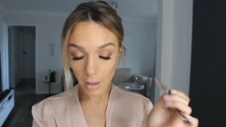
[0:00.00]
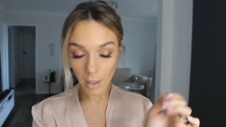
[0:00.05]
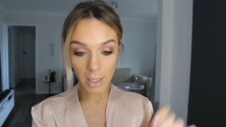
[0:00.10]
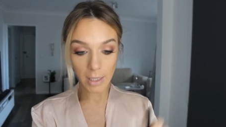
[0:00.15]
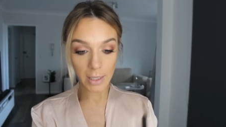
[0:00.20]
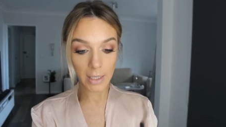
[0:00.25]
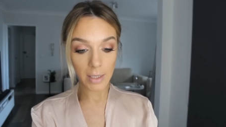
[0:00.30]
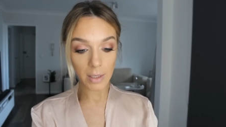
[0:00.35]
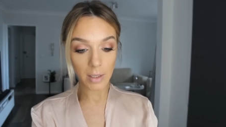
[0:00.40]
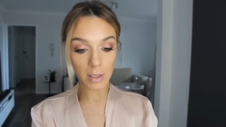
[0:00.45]

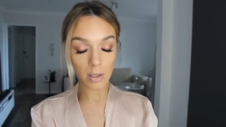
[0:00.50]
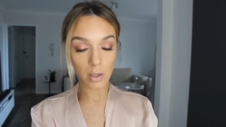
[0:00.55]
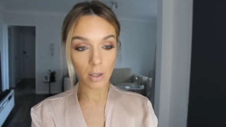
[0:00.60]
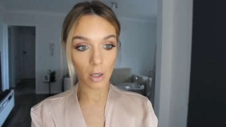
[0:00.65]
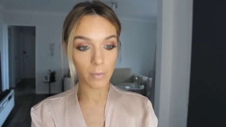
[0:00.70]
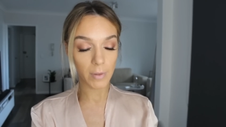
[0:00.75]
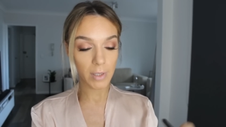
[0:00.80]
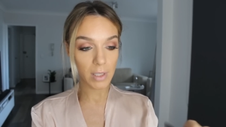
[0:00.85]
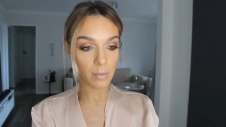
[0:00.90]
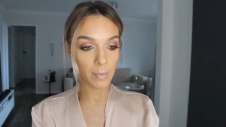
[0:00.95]
And this is
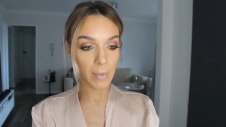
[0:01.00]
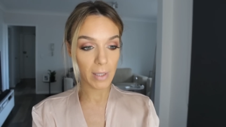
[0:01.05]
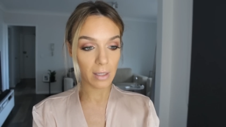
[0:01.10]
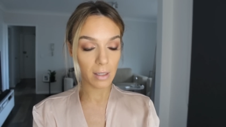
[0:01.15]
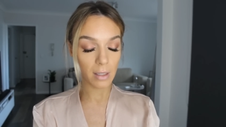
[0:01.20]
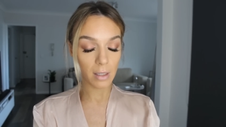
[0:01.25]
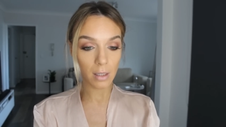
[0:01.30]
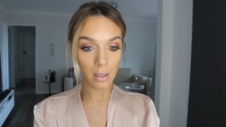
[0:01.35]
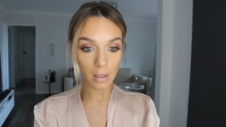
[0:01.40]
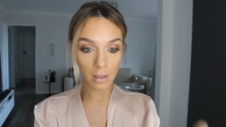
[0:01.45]
going to
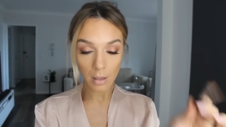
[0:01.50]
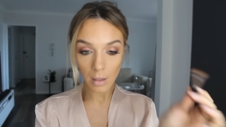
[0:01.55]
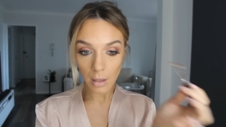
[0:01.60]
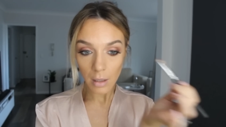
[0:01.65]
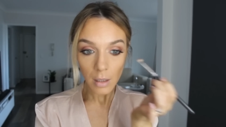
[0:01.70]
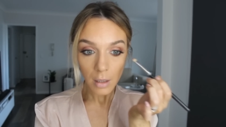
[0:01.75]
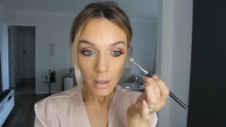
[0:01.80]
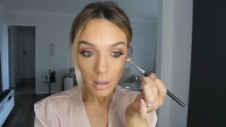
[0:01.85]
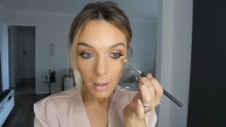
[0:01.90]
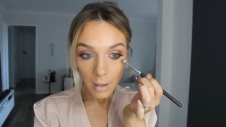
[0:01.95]
be
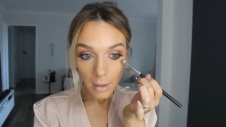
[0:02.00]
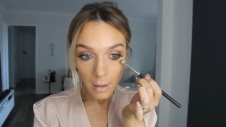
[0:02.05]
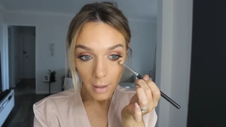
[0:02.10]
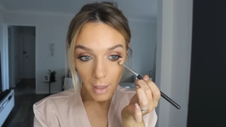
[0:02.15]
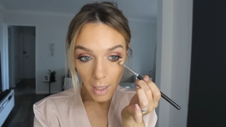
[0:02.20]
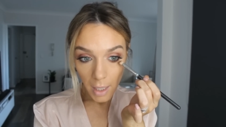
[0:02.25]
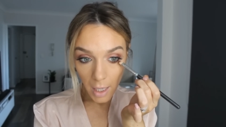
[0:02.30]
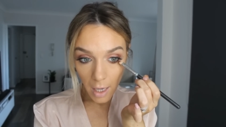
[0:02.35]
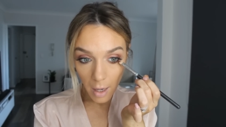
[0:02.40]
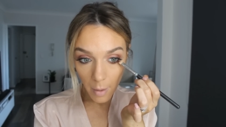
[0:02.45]

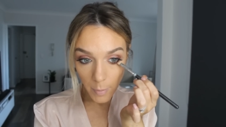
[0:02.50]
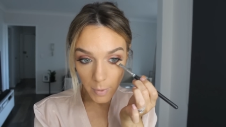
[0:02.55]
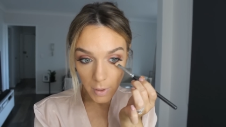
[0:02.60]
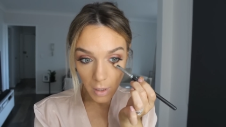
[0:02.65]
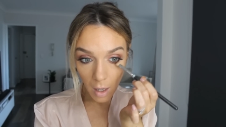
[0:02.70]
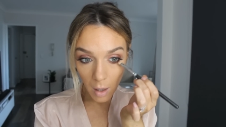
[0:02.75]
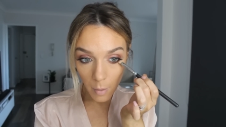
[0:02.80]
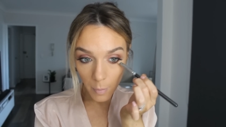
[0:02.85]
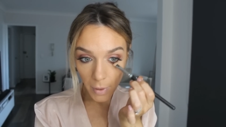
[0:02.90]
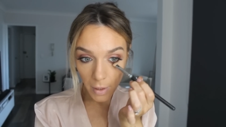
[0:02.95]
amped
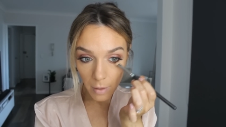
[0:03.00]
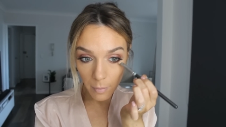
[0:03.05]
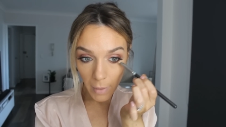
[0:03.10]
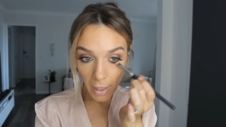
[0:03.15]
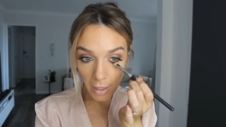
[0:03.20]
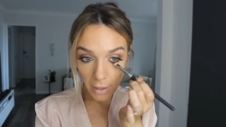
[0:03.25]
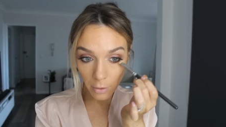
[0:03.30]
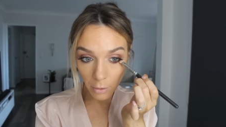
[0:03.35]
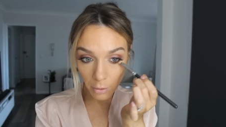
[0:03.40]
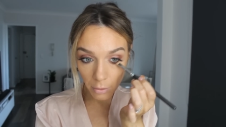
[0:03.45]
up and
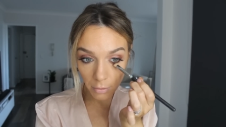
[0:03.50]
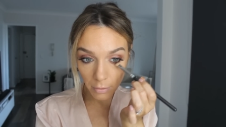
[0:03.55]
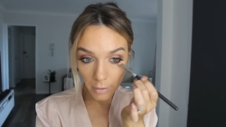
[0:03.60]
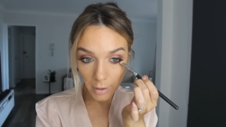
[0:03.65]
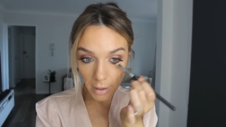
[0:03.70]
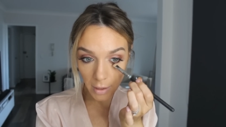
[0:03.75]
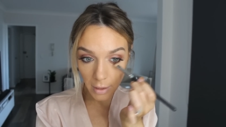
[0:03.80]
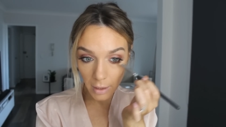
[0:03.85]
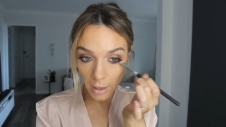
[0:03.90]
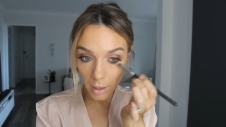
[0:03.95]
made
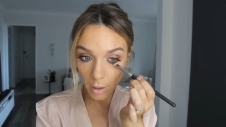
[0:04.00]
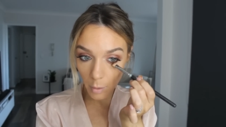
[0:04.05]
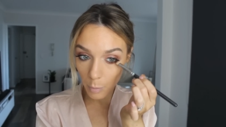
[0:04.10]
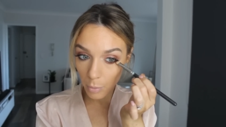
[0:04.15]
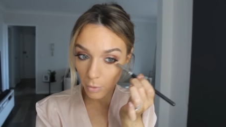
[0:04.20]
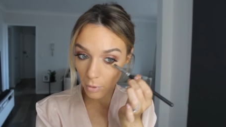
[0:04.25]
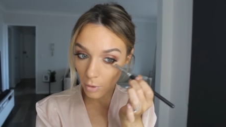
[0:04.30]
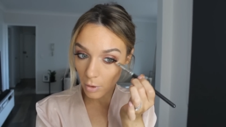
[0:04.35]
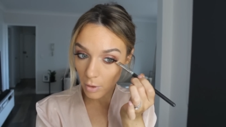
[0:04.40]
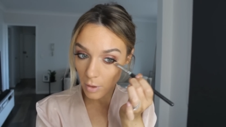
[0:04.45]
really
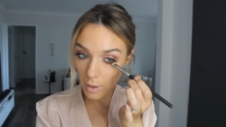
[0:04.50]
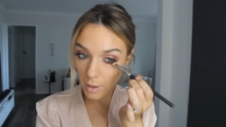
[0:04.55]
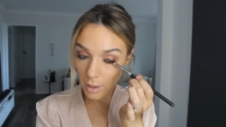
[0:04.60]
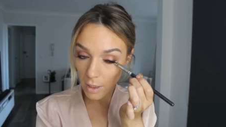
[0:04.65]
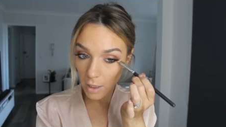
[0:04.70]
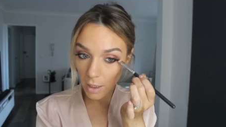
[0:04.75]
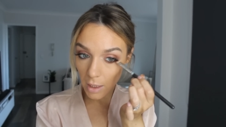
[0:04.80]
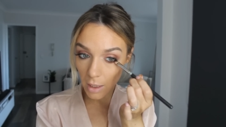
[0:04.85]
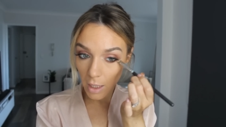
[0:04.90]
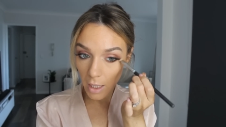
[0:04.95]

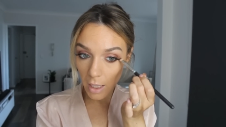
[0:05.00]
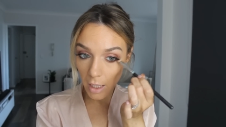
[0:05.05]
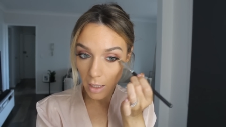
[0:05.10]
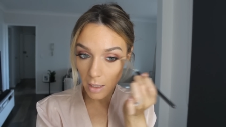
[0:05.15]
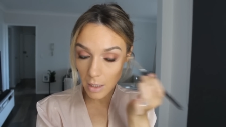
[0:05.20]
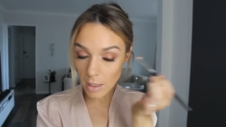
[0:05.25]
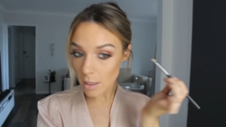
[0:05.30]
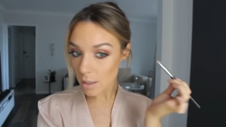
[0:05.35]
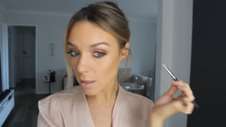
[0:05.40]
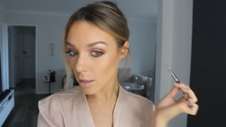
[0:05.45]
bronzy
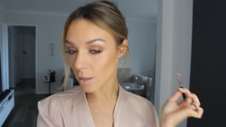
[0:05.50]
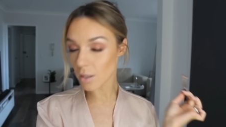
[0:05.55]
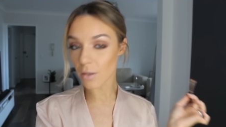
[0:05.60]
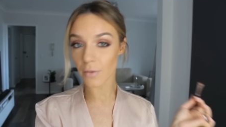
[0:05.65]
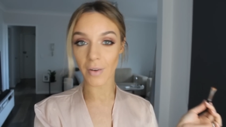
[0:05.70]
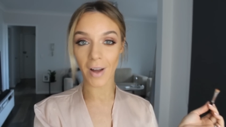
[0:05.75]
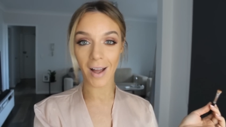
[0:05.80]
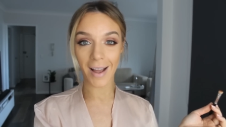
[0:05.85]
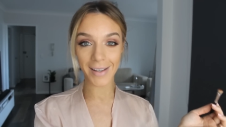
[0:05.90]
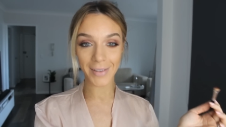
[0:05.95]
and
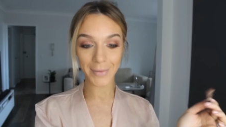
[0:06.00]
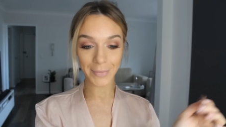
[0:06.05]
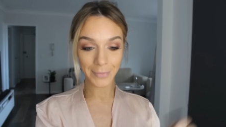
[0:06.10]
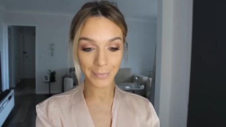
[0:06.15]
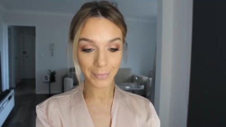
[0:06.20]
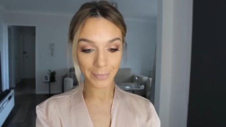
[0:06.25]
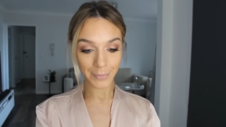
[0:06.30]
defined.